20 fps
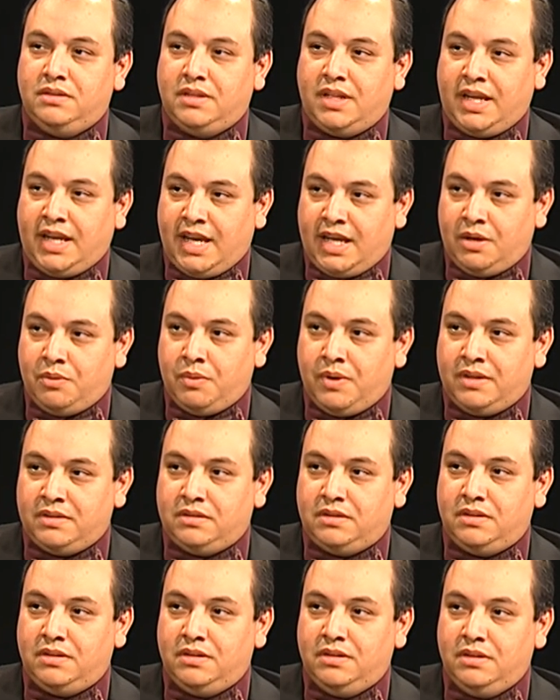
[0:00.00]
they get
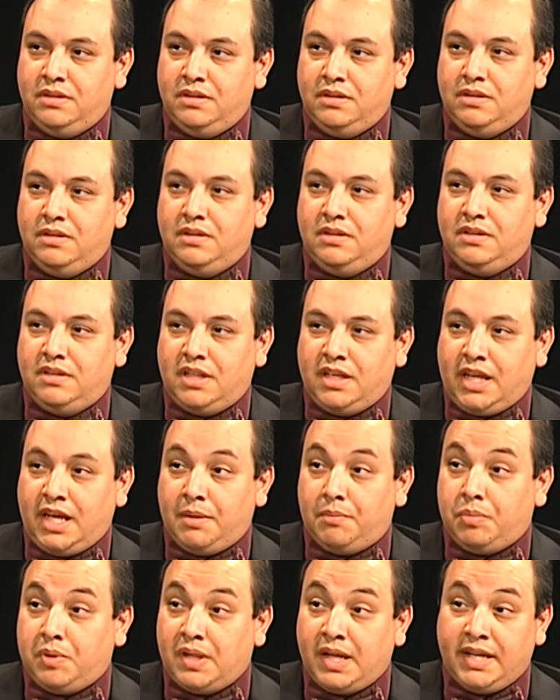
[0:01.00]
arrested, they
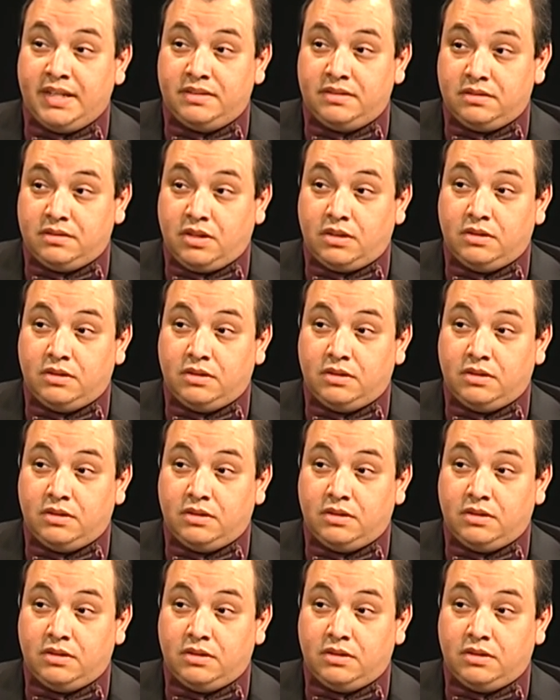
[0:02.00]
get placed